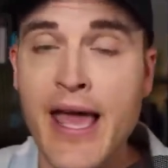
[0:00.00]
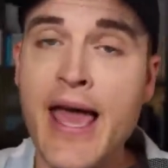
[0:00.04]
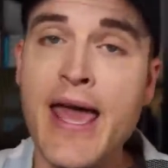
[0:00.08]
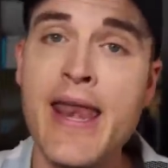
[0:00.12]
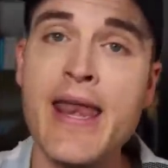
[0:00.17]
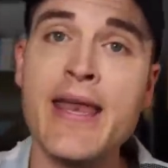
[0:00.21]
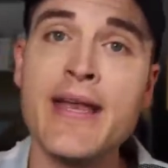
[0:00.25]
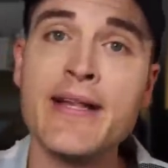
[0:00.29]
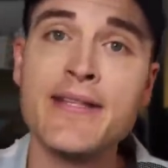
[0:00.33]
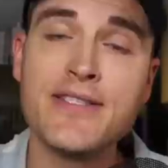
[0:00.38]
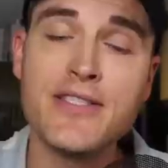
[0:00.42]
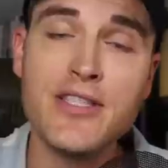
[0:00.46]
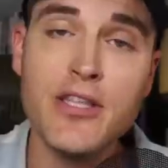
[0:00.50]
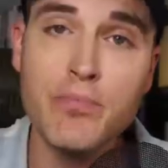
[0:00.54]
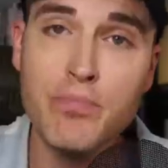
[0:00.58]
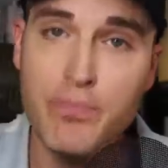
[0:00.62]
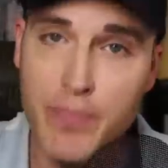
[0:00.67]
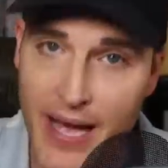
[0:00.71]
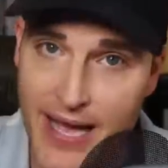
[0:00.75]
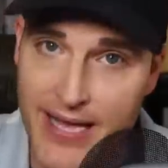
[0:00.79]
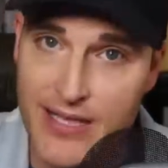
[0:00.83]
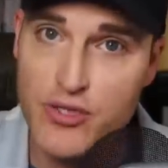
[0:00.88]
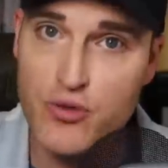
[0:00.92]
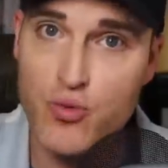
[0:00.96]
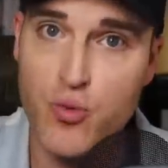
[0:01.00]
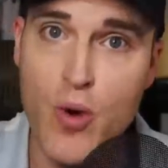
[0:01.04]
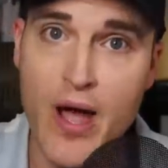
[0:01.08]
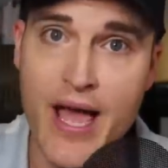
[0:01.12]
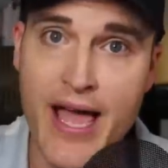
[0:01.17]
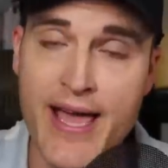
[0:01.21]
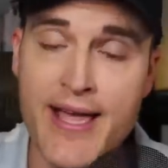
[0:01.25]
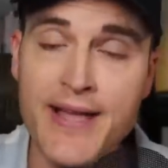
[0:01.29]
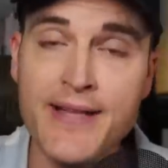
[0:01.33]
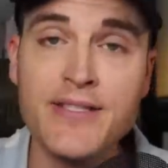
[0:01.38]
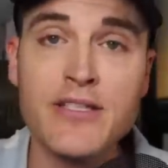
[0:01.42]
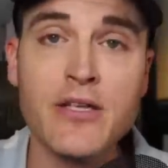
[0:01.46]
And it's the best
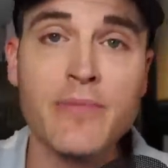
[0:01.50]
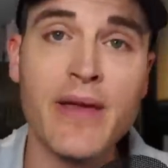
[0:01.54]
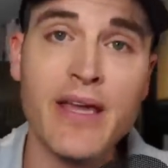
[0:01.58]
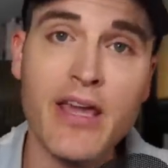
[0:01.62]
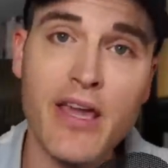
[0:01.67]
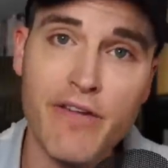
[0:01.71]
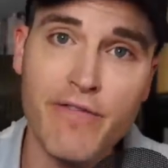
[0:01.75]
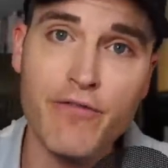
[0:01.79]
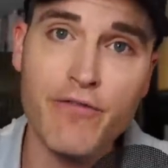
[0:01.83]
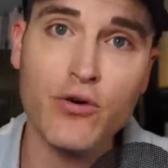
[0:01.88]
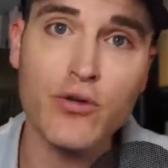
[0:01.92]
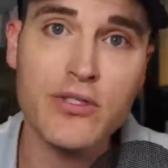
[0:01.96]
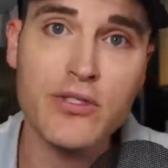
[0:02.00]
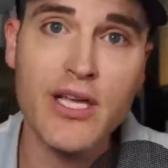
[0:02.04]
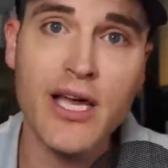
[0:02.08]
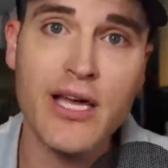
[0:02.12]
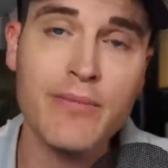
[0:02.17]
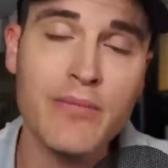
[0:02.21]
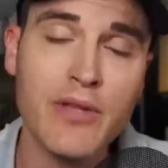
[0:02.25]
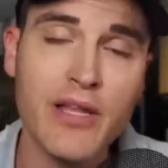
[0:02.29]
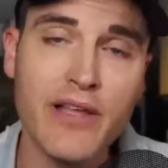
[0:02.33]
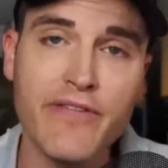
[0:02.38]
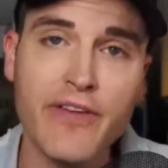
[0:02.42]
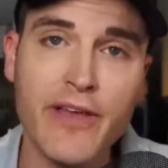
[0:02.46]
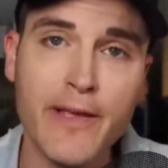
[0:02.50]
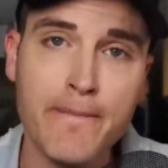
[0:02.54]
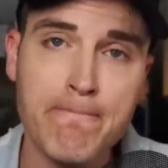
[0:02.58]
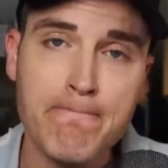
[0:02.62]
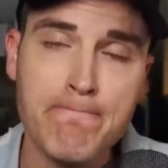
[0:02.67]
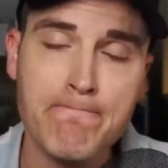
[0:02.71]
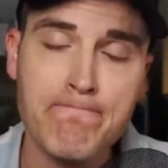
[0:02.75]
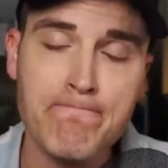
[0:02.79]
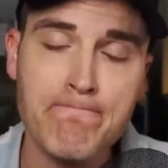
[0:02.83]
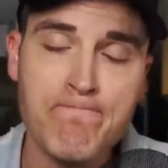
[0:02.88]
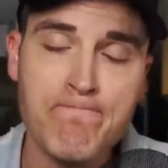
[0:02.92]
way to make a full time living